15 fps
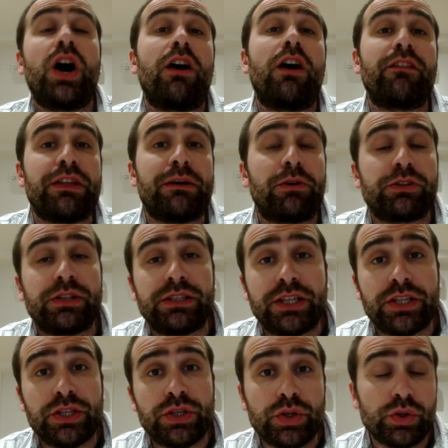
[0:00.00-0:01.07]
of the bottle
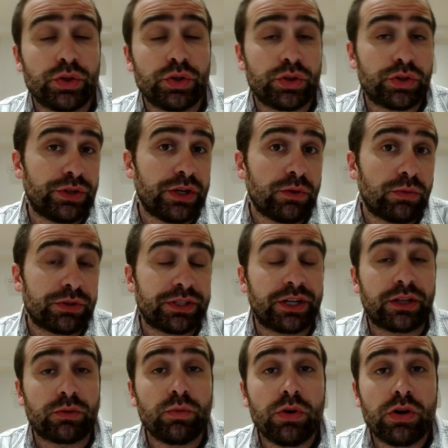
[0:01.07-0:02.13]
that you use to drink water
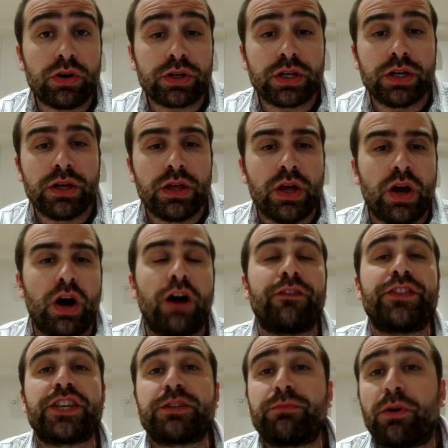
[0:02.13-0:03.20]
at work, of
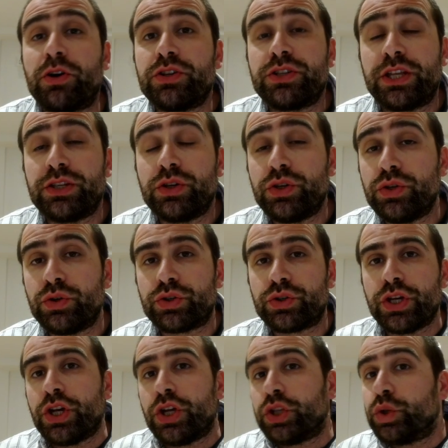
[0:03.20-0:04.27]
the sponge that you use
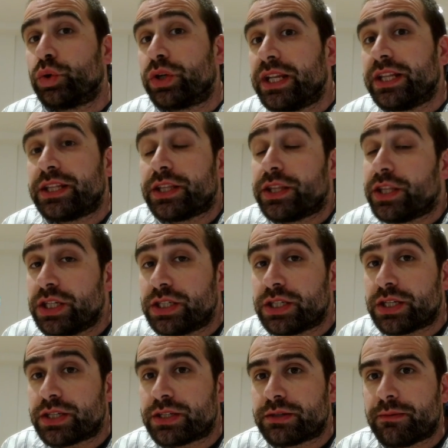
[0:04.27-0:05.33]
to clean the
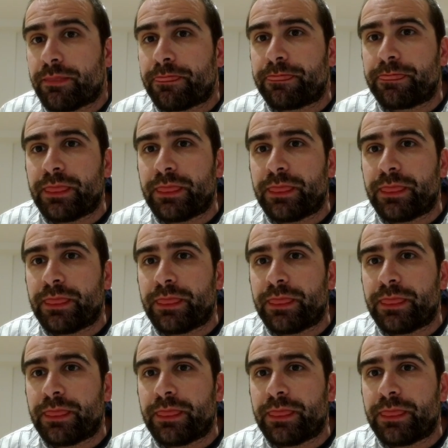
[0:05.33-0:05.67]
dishes.